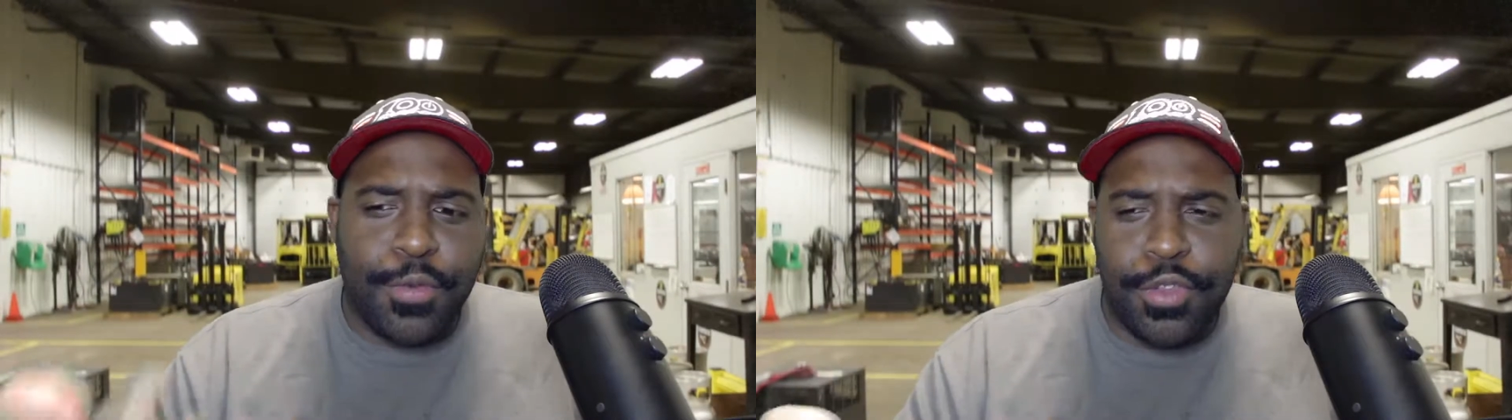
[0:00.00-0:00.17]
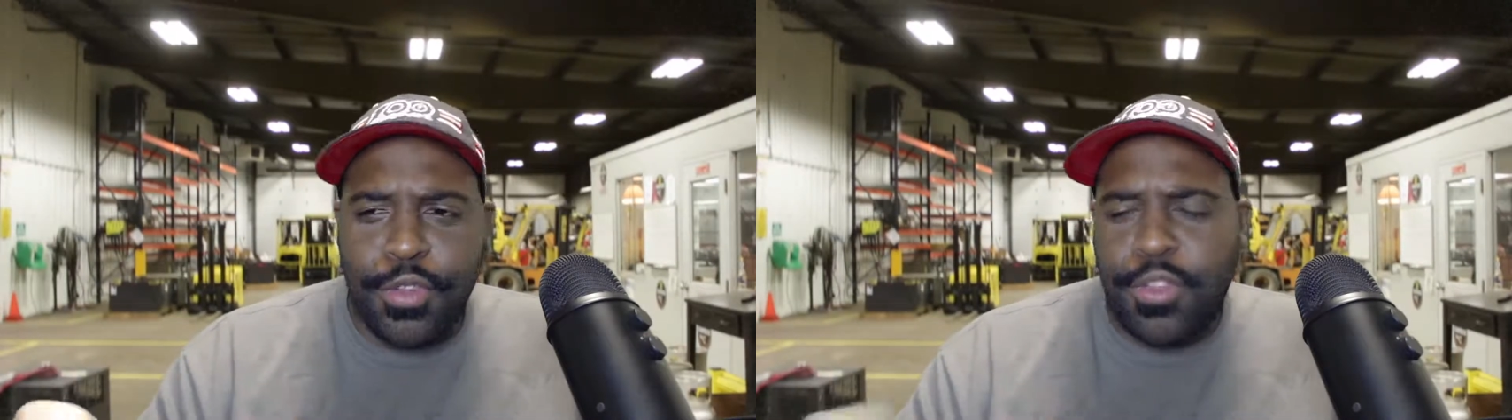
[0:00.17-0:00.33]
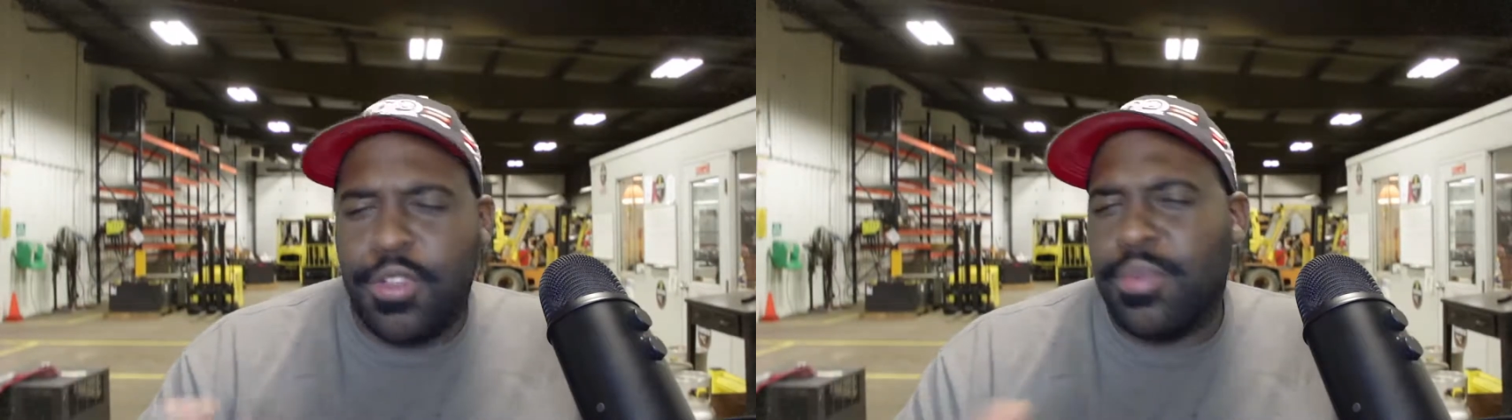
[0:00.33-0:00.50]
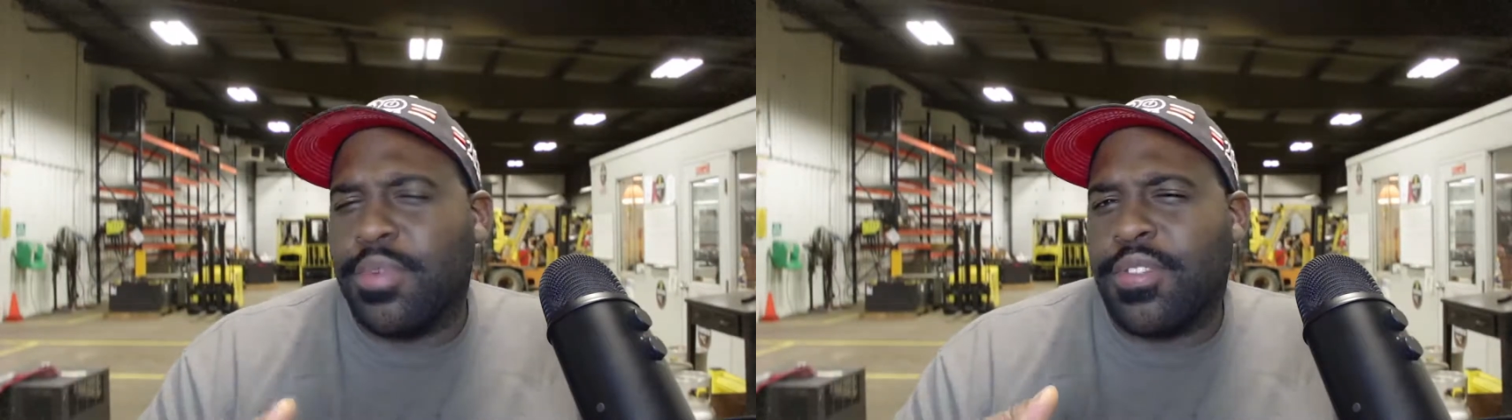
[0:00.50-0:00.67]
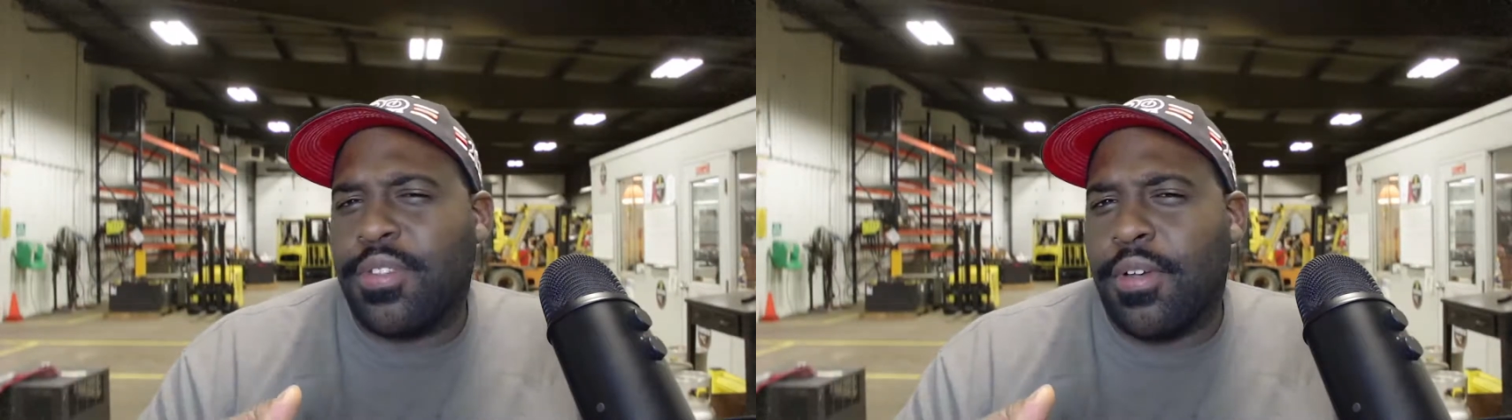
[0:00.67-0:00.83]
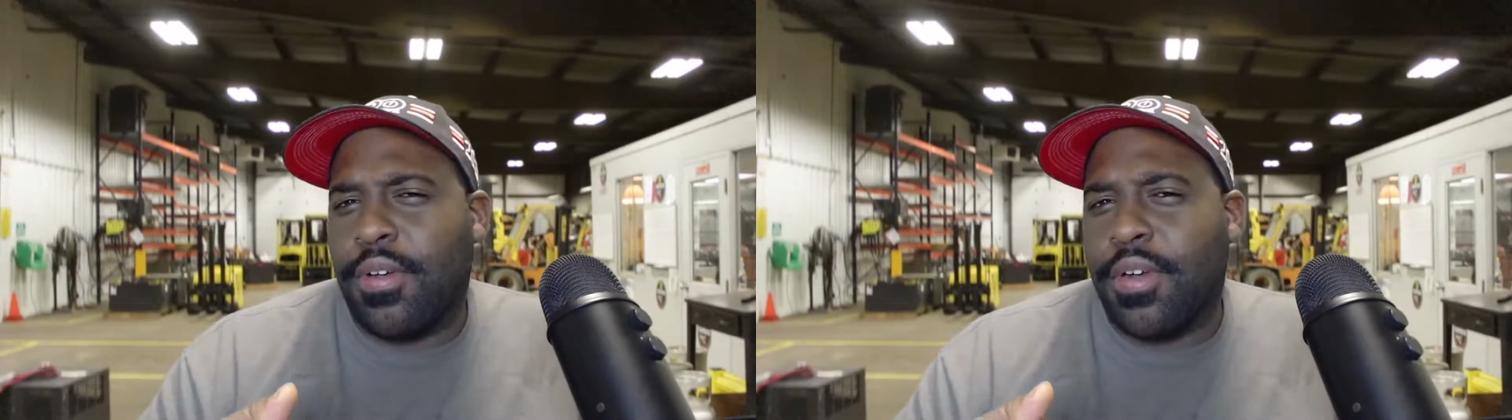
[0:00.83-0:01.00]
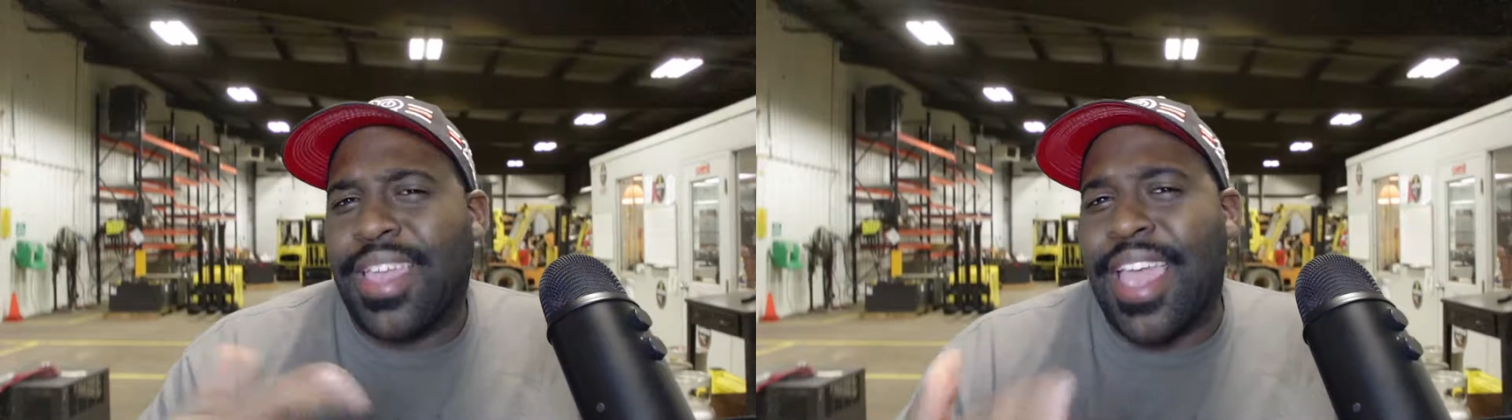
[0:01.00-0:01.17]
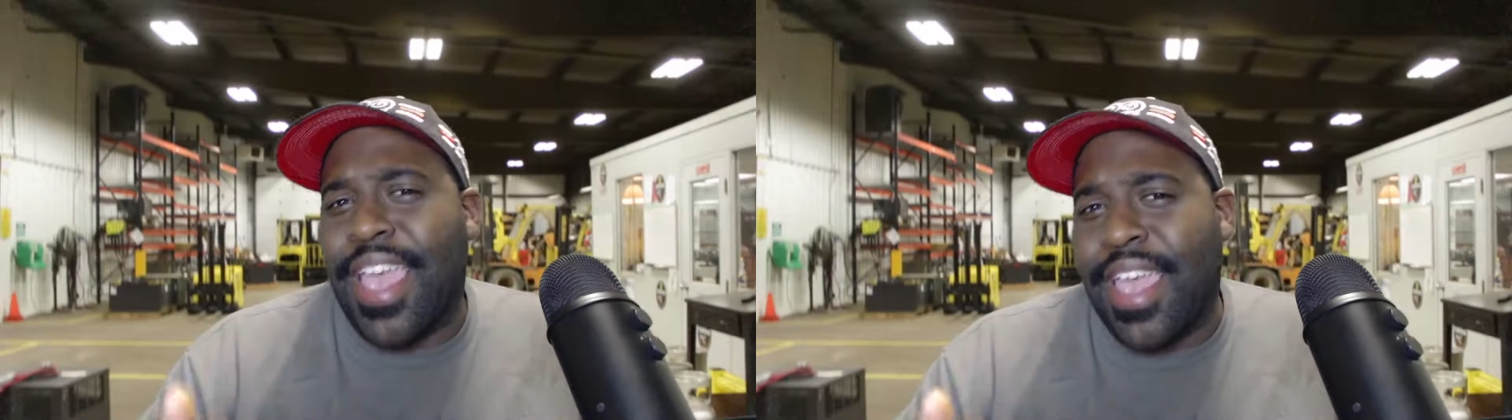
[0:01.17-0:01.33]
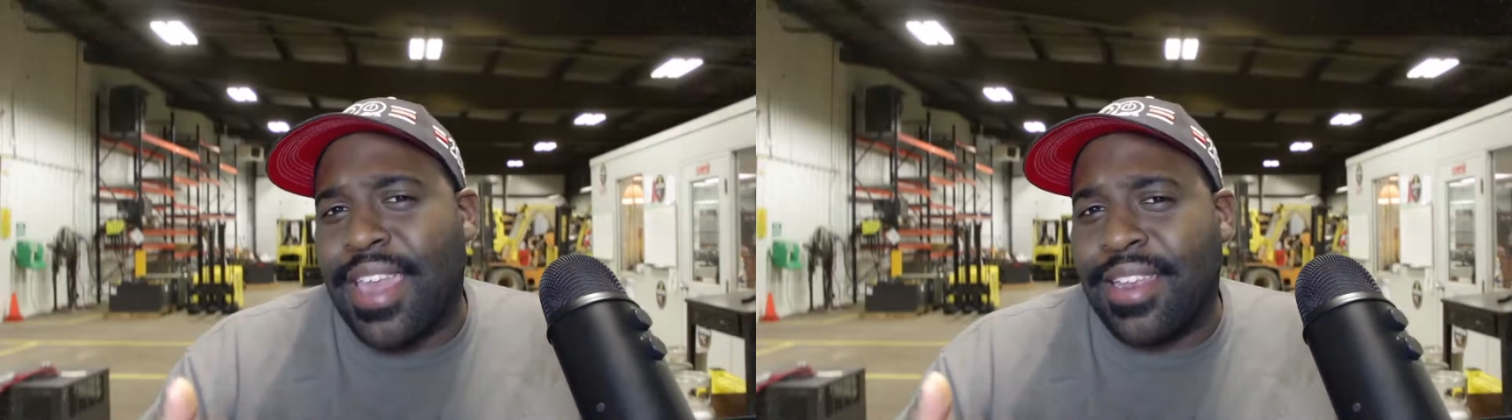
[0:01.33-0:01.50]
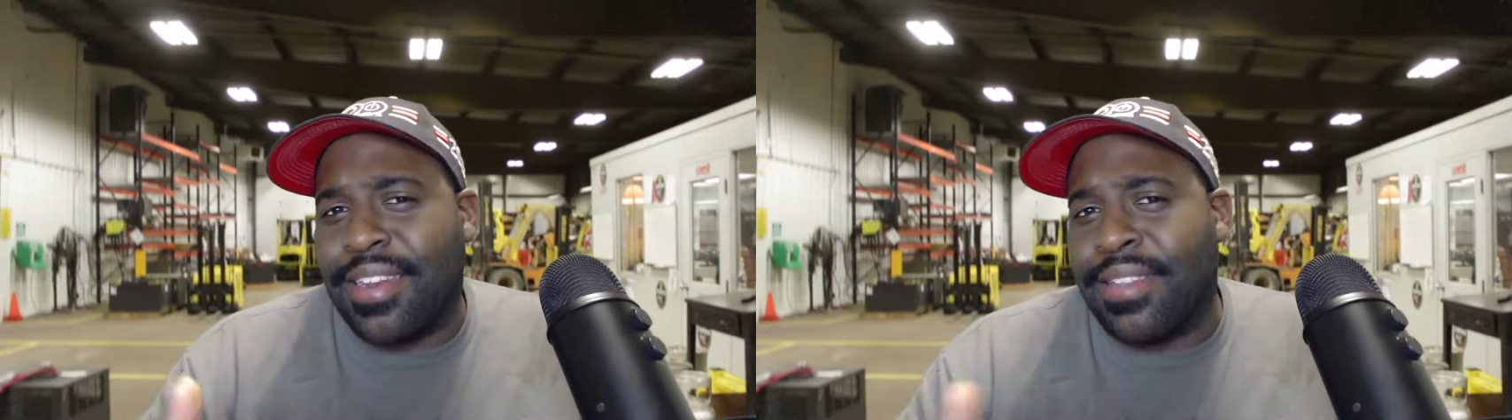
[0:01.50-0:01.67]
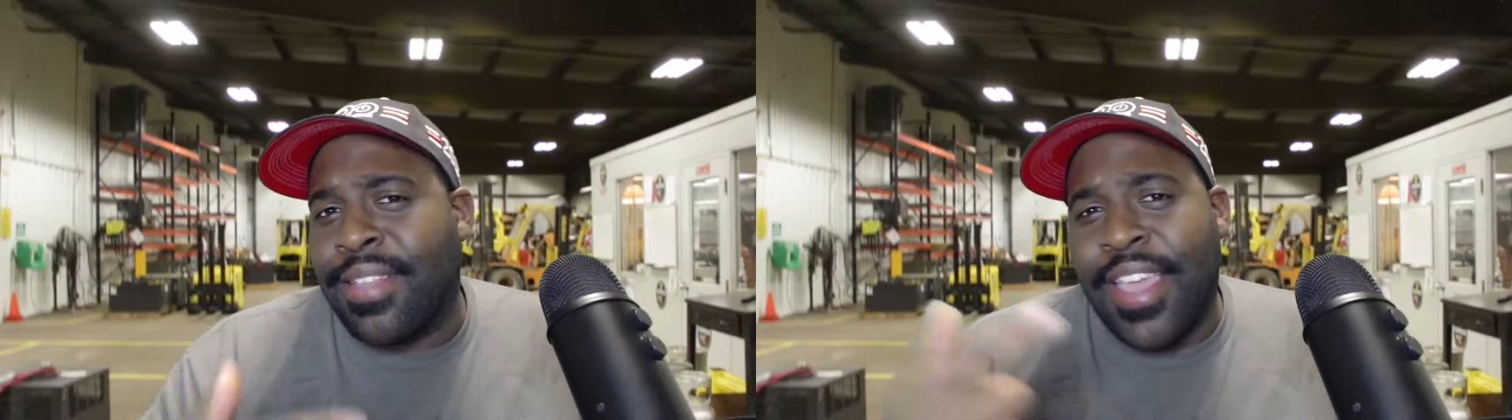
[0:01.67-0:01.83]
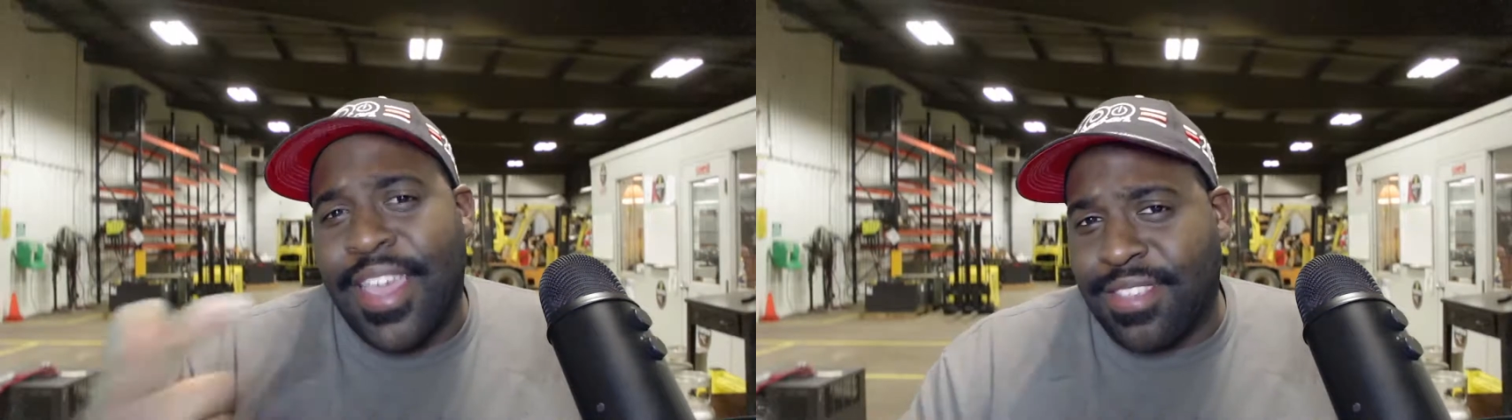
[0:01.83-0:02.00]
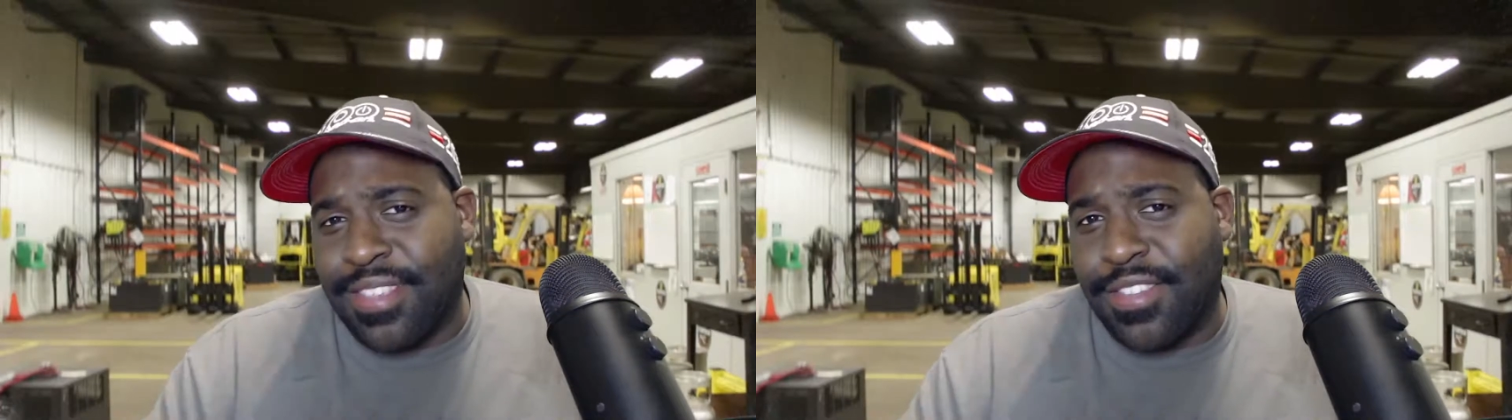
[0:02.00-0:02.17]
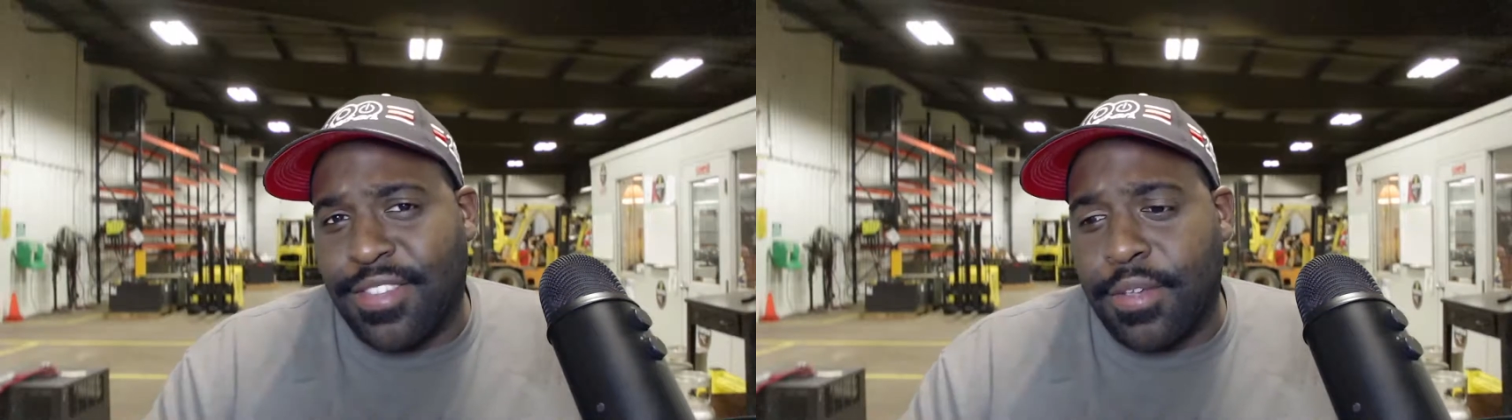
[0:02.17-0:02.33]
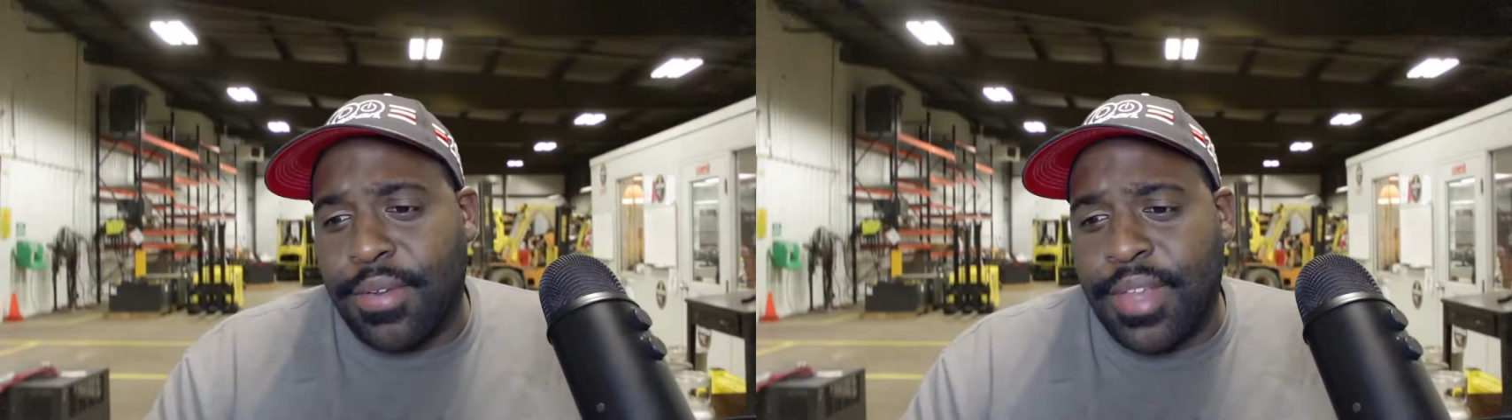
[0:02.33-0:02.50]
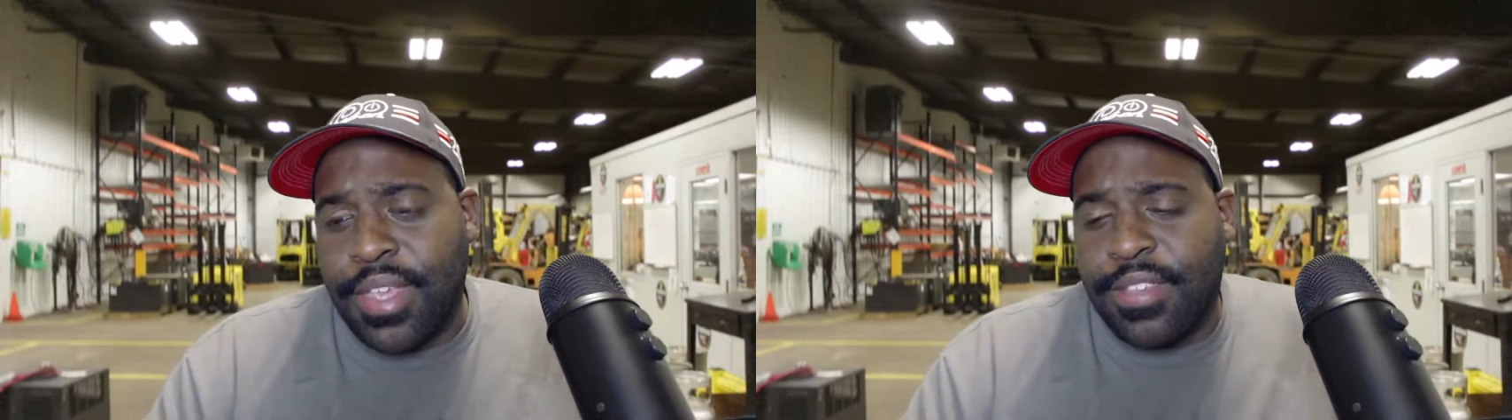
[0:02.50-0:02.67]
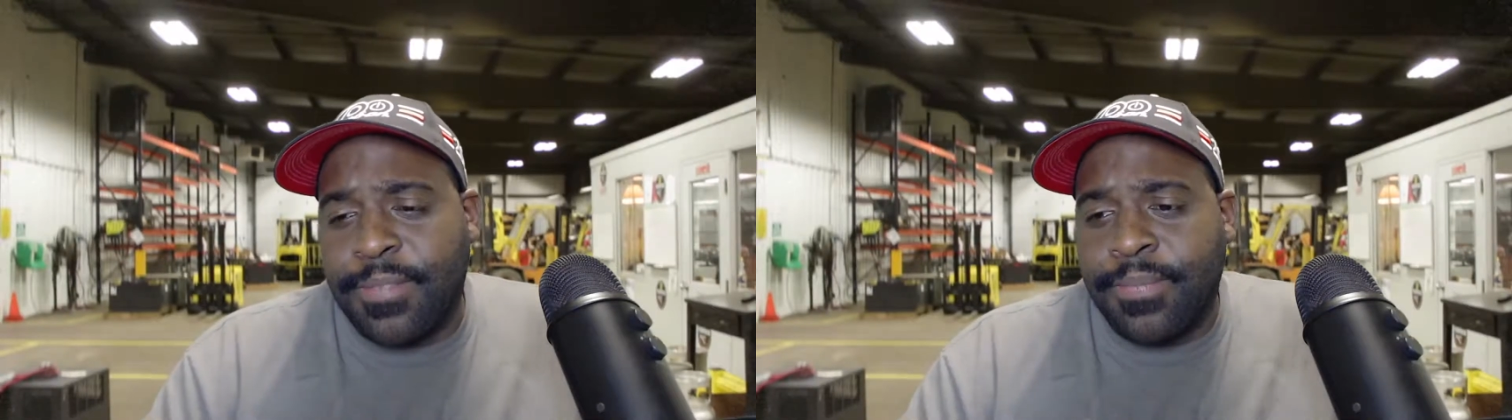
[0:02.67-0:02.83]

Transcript: YouTubers are Canon and Sony's.